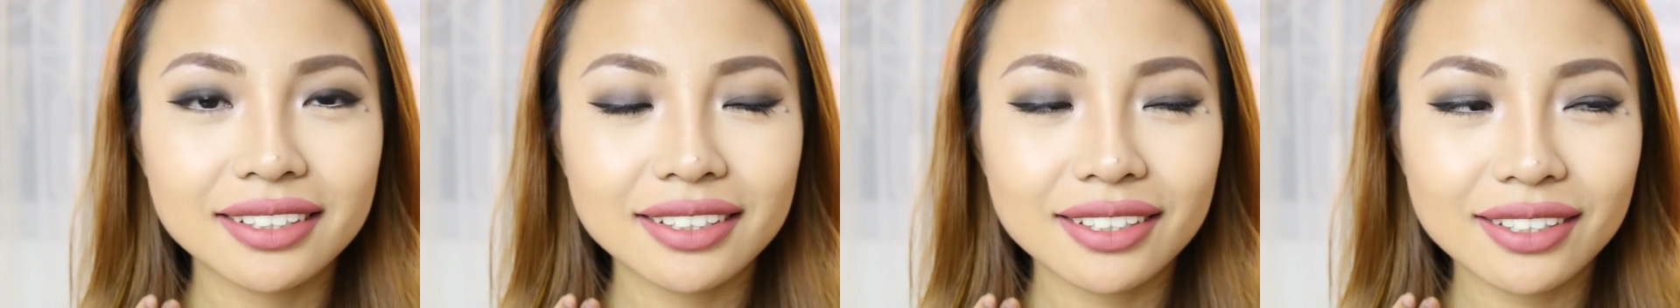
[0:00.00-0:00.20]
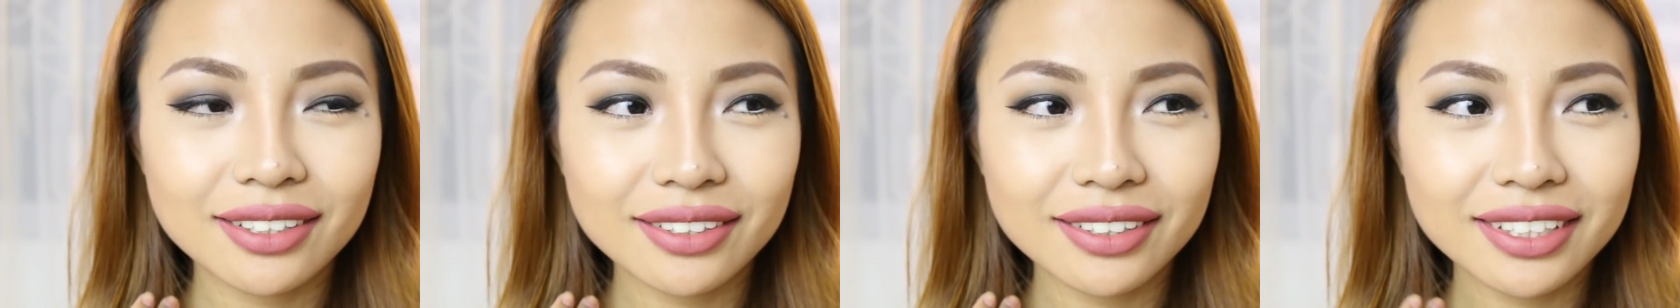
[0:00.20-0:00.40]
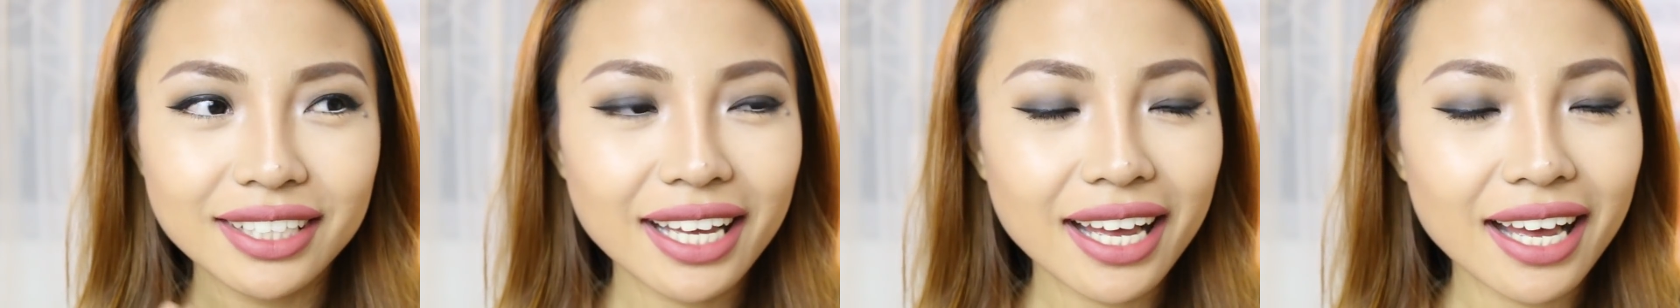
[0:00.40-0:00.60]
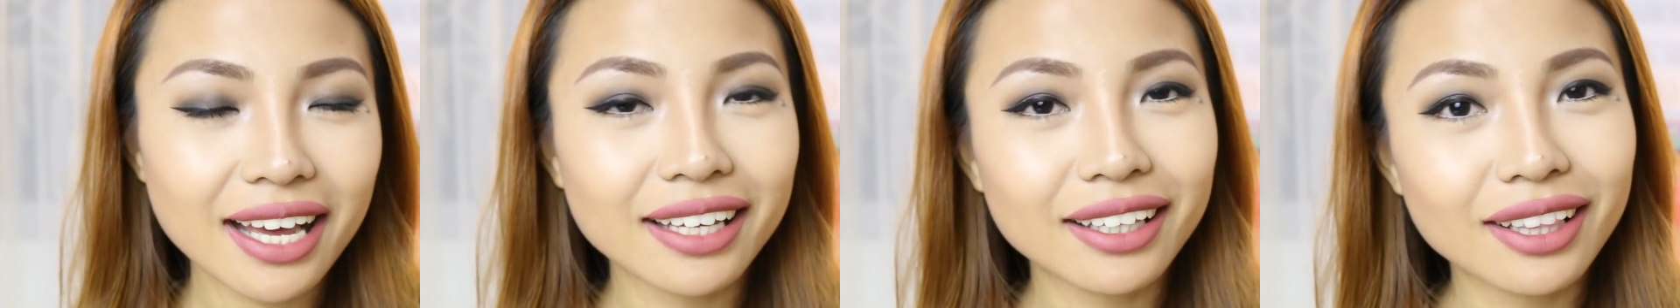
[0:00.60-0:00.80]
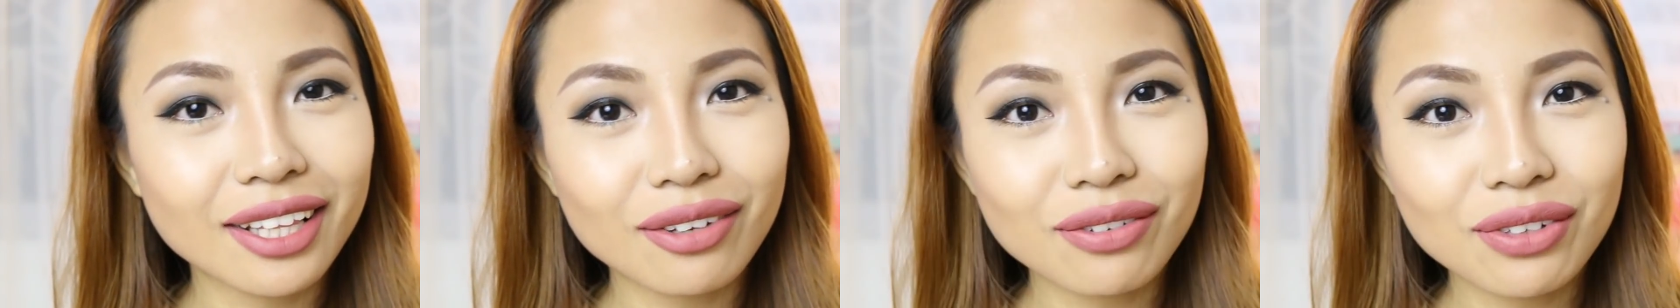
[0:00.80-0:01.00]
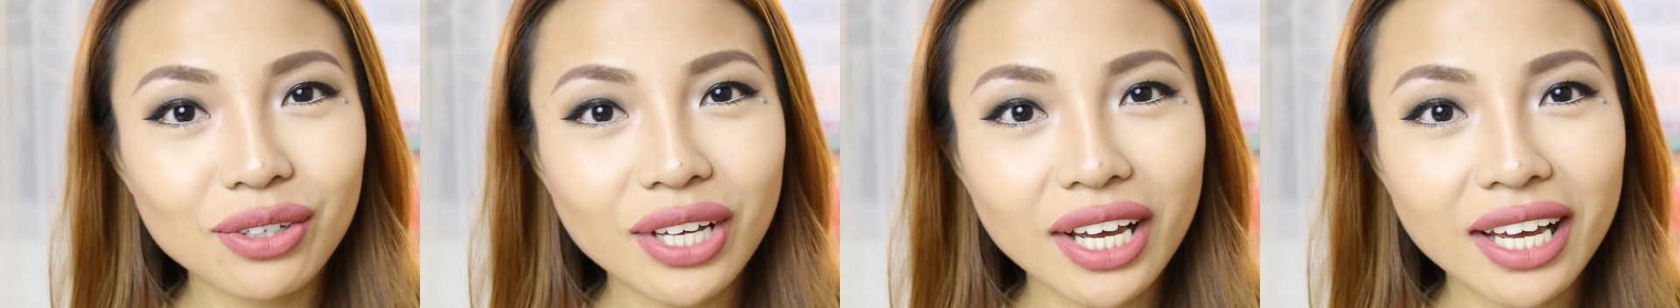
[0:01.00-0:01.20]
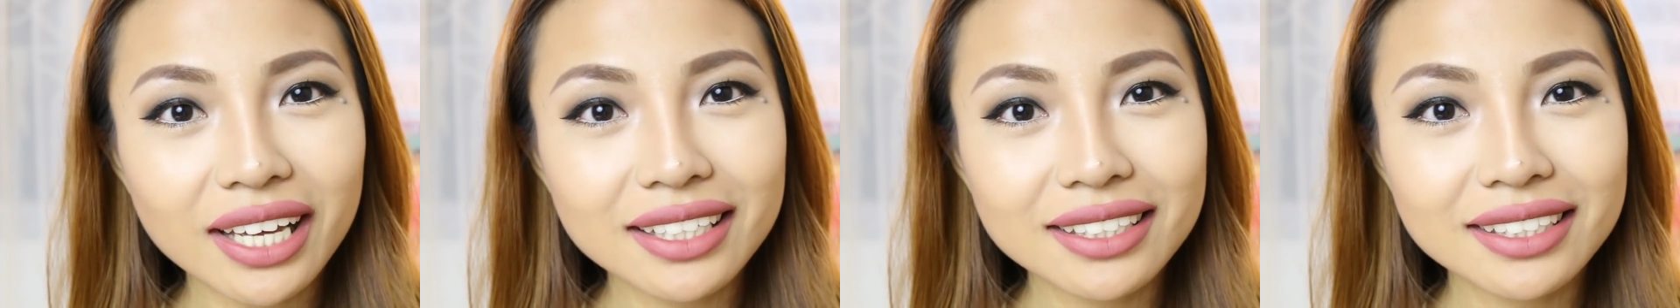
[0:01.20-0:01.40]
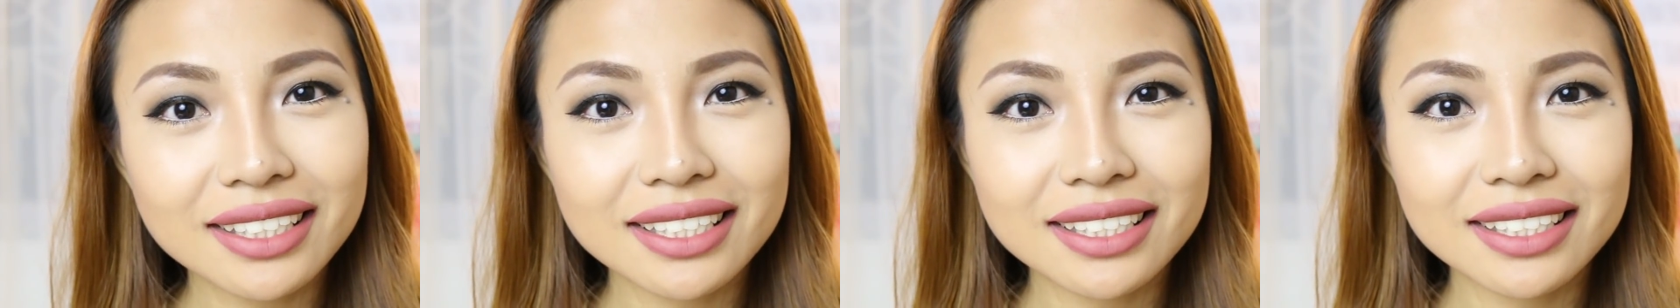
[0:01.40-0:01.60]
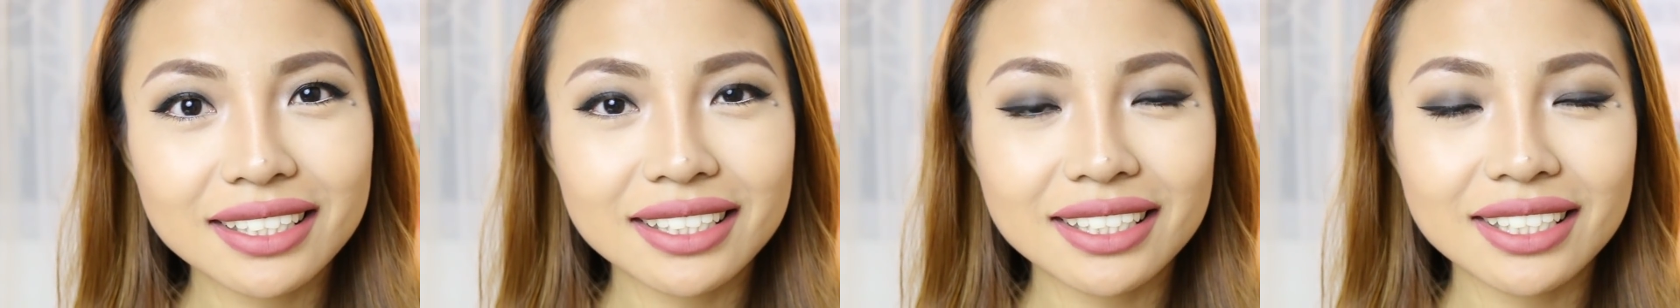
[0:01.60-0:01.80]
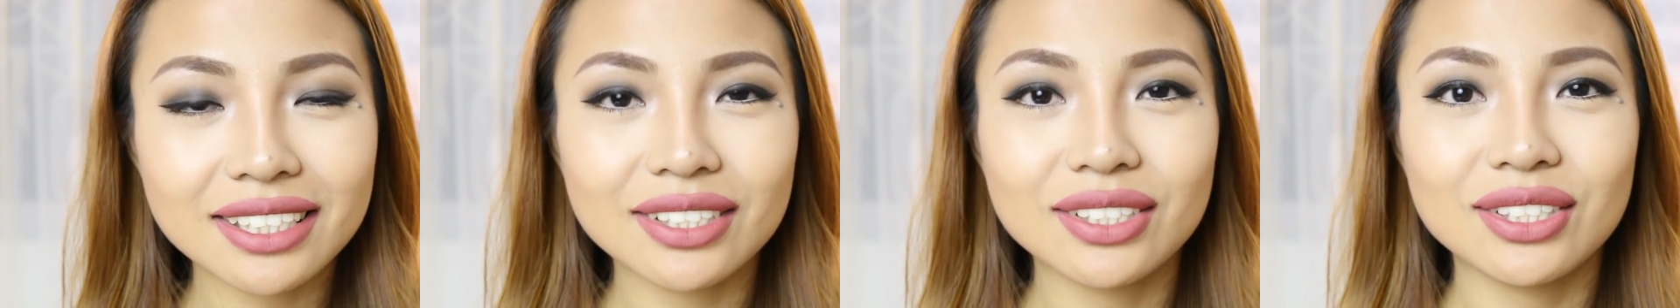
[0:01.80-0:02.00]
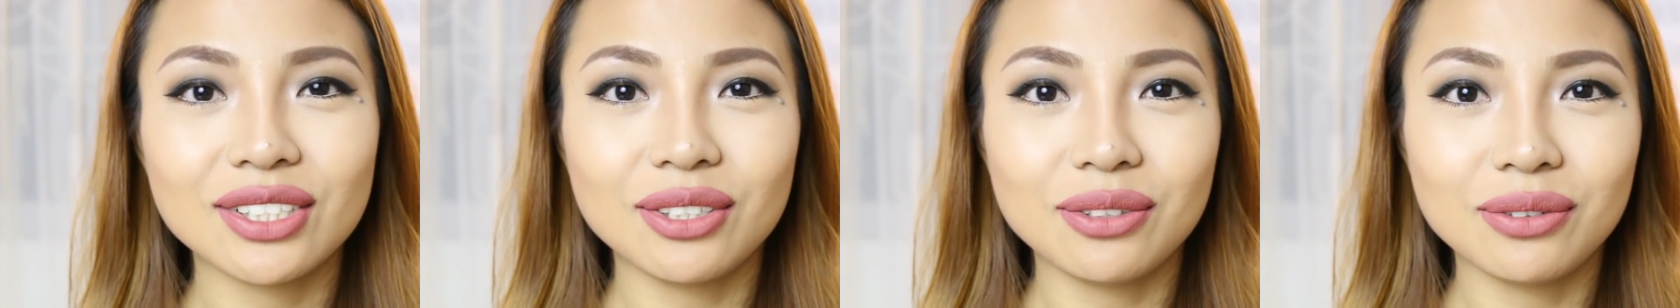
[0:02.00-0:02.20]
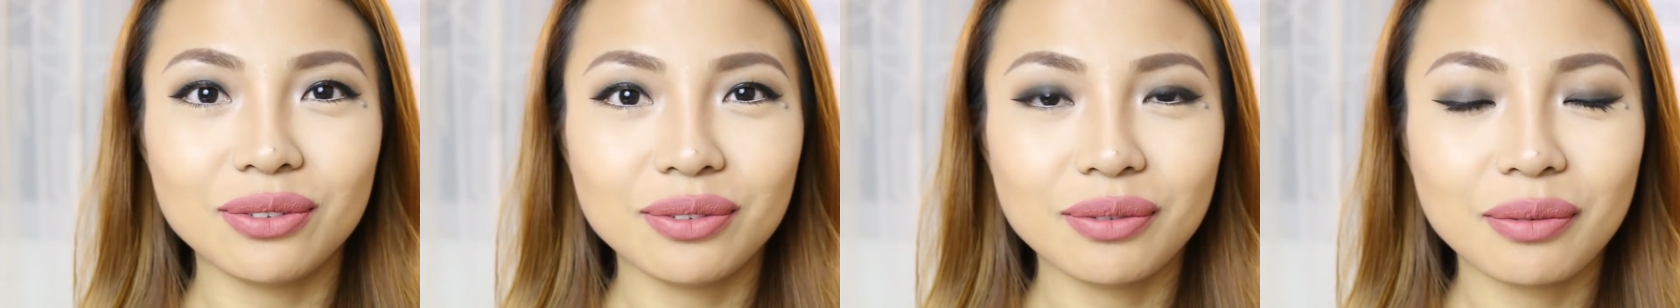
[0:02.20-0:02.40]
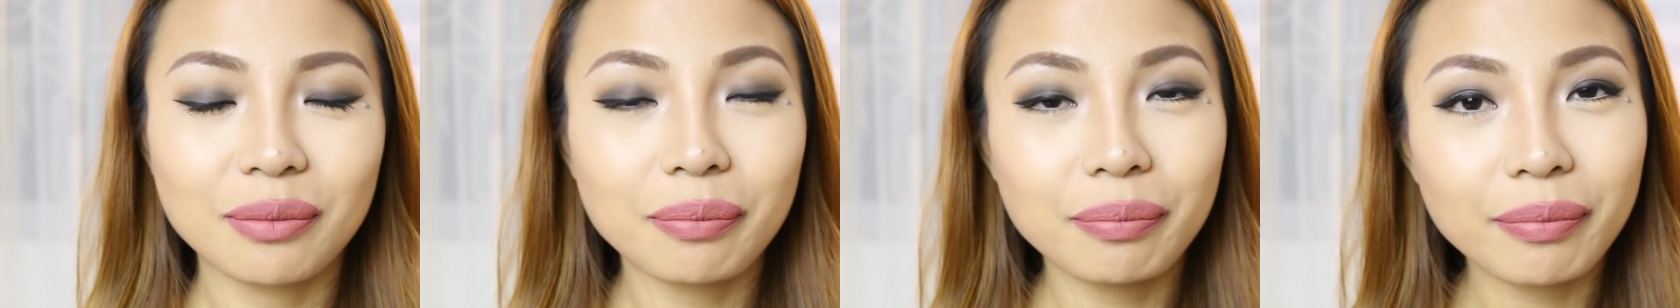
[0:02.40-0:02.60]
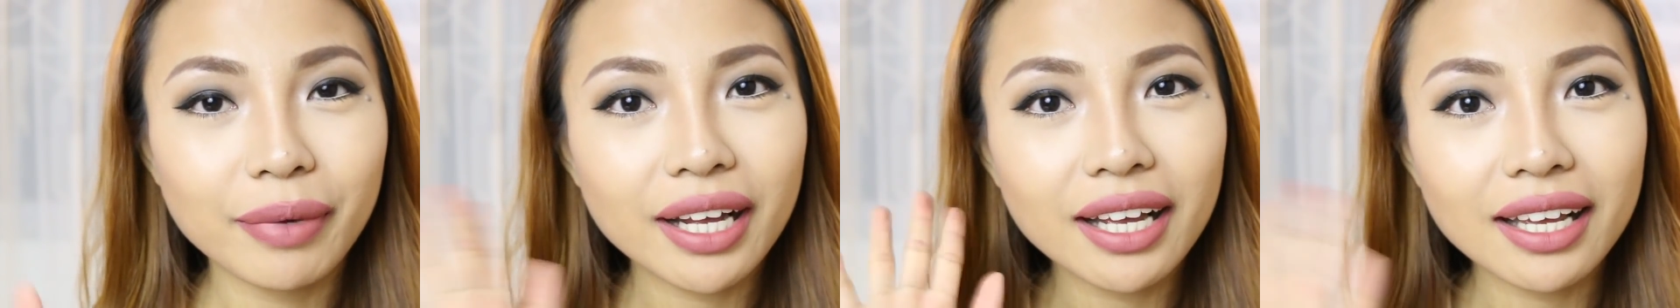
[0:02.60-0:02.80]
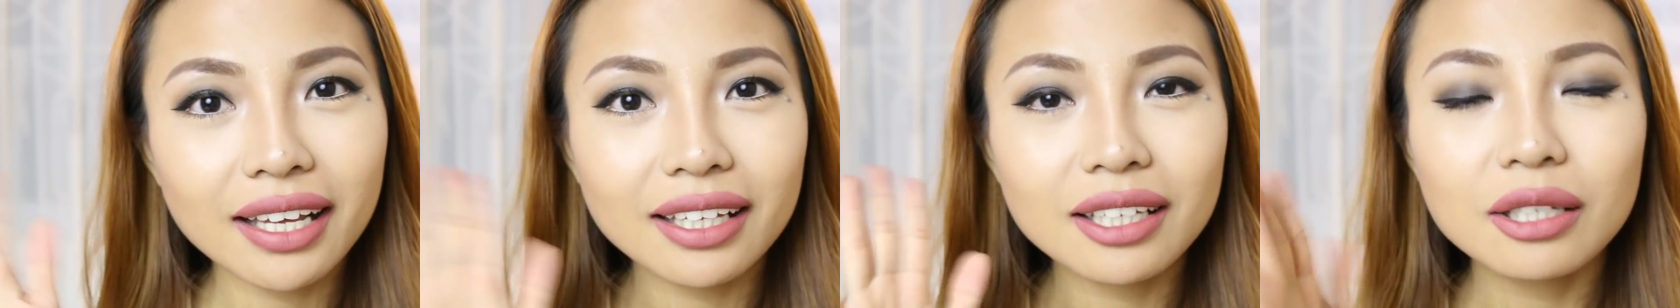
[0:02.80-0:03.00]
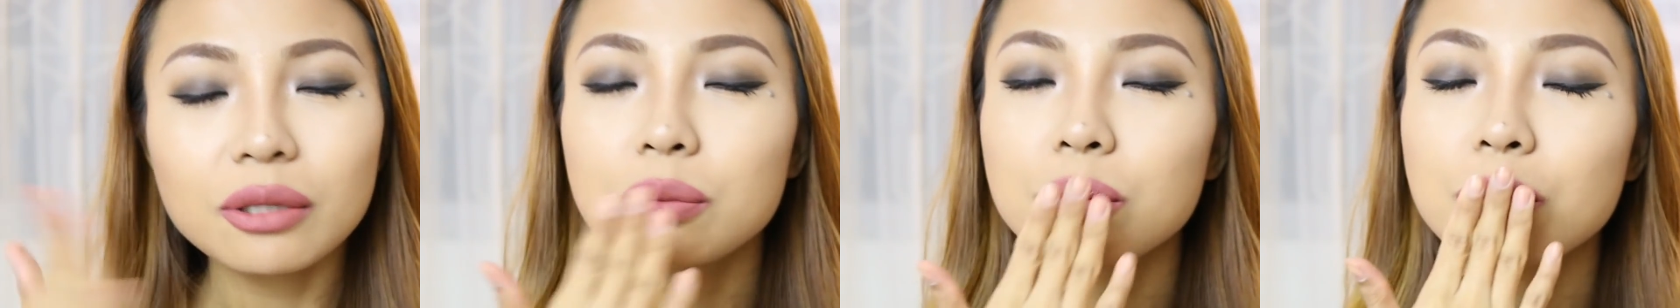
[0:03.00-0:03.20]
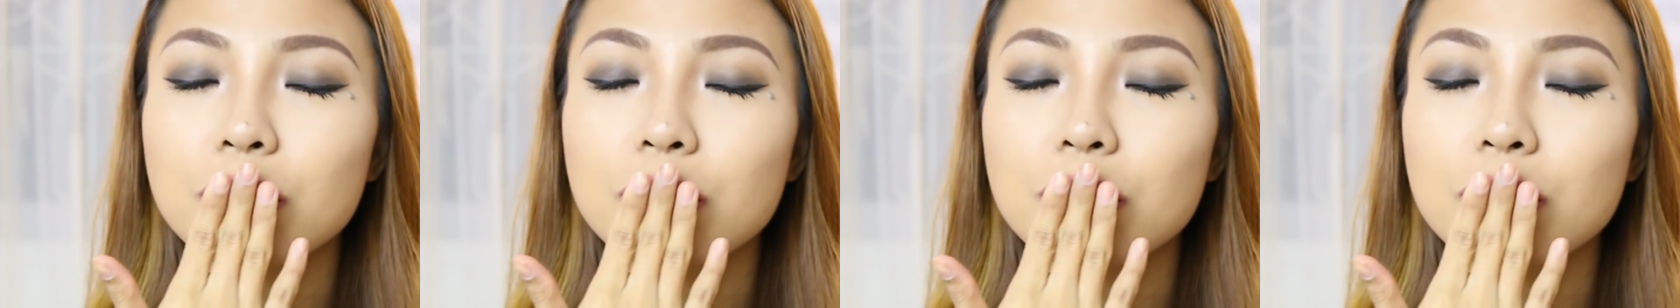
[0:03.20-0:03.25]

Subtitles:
So yeah, I love you guys and see you soon. Bye!